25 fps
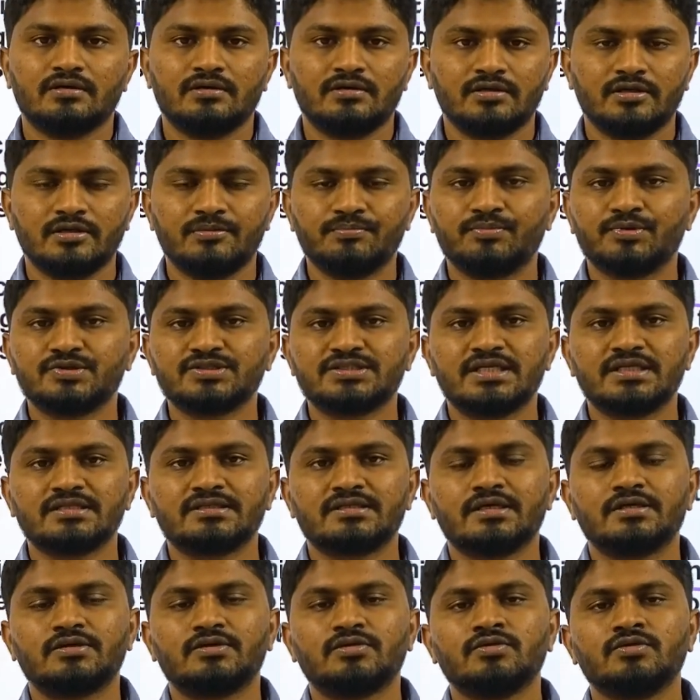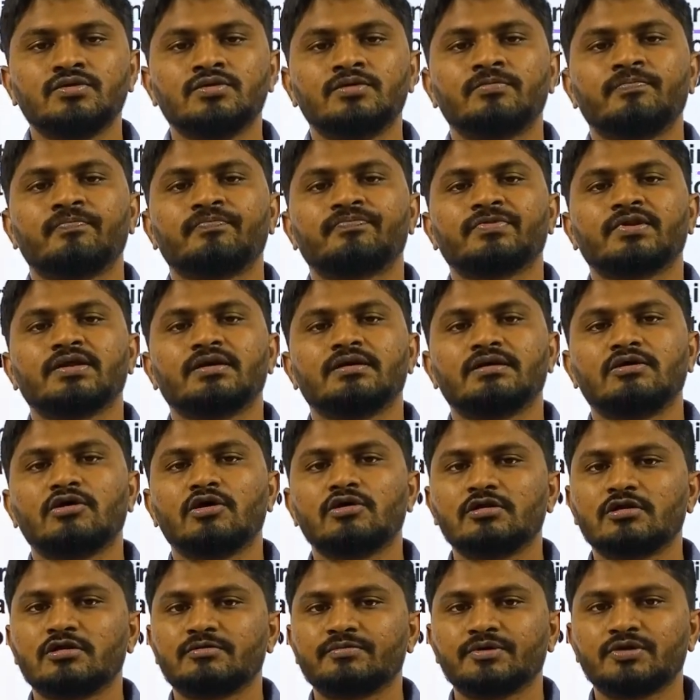impose any threat to
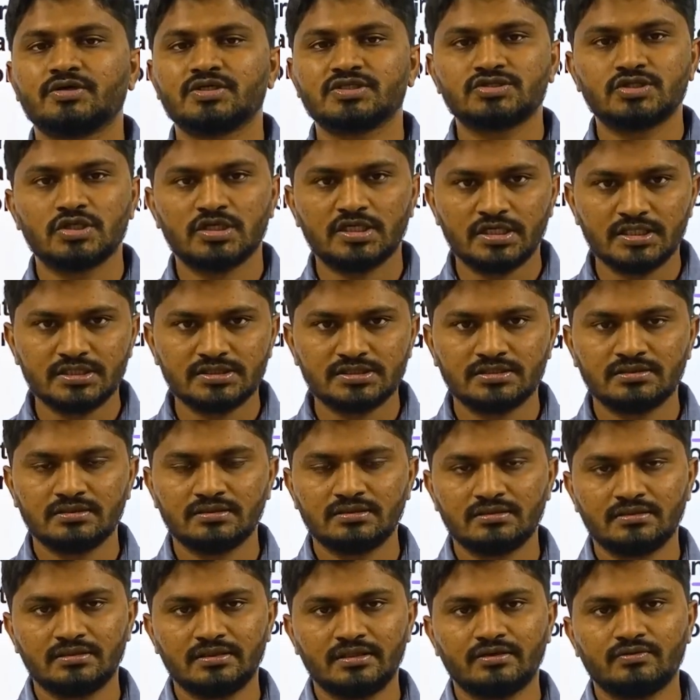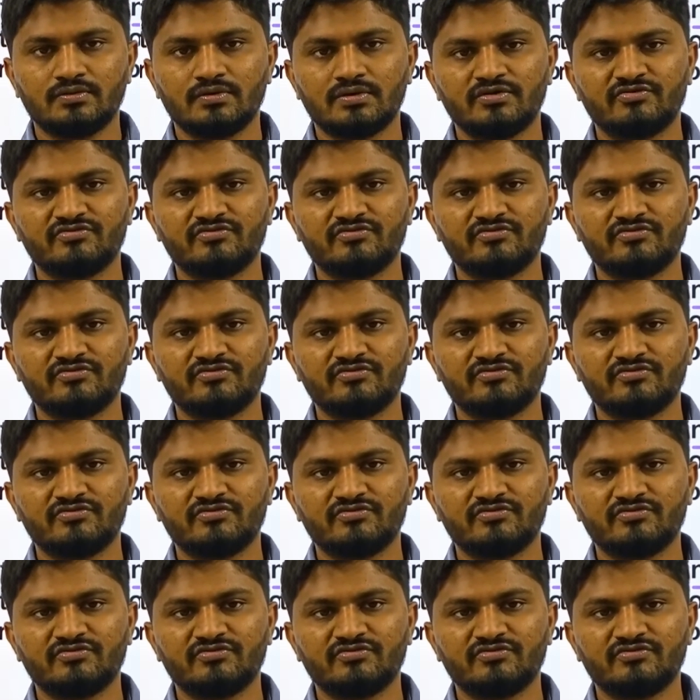dollar because dollar is like one